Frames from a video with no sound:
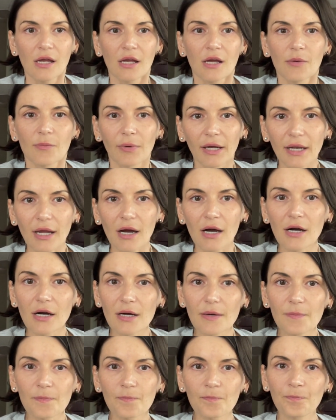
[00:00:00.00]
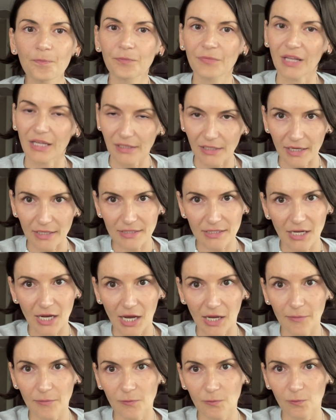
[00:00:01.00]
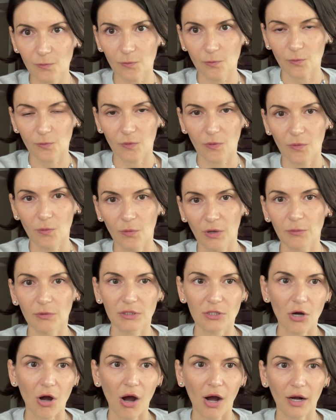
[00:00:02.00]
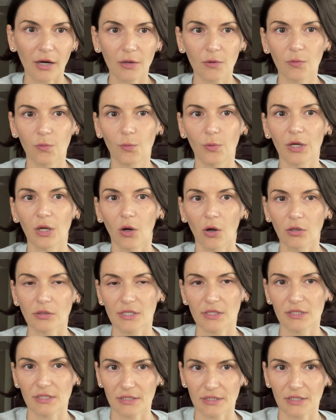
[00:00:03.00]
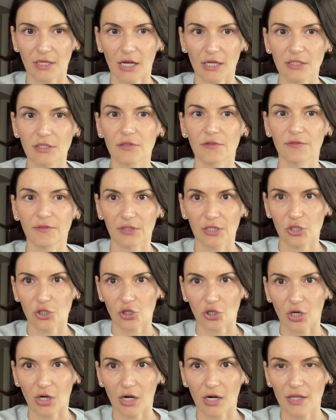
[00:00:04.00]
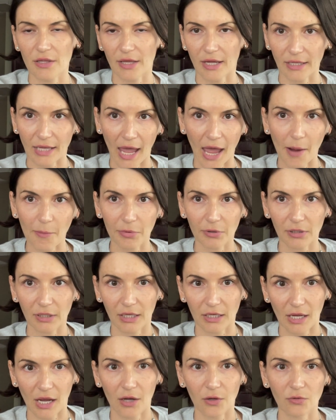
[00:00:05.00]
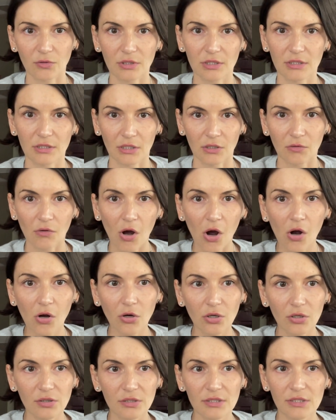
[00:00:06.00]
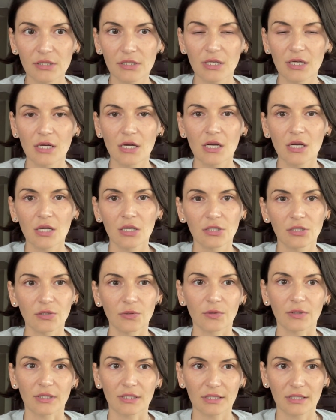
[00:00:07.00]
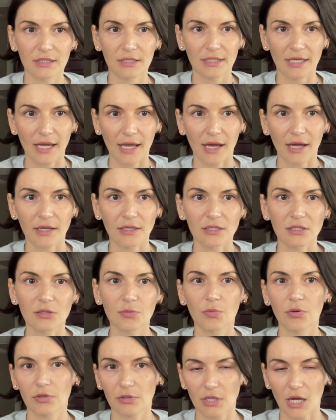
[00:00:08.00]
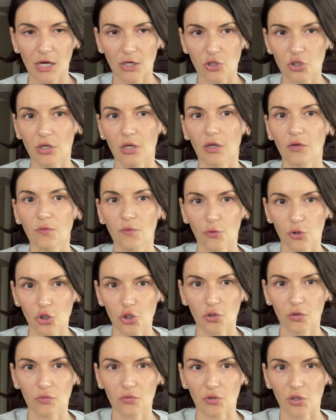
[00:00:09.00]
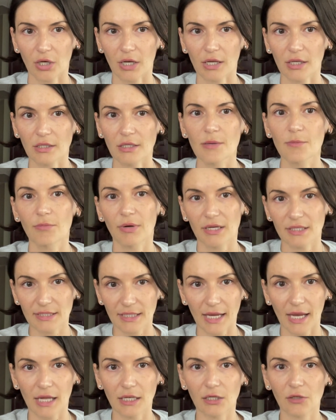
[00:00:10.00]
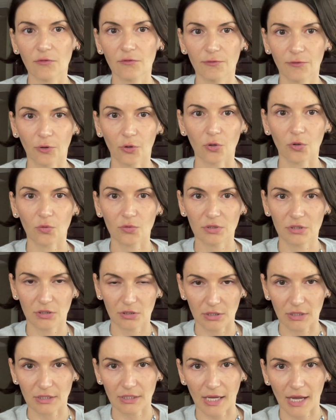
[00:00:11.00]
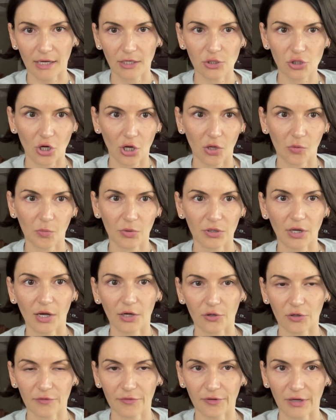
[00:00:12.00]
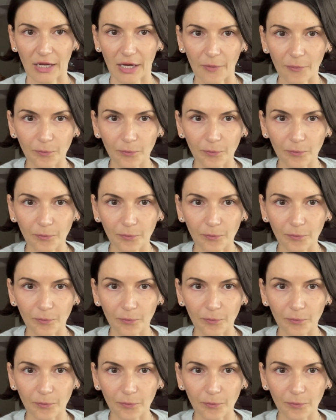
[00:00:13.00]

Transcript: But last time when we talked, we also discussed a feature that Apple announced in August to extend protection for children by scanning photos to detect child pornography.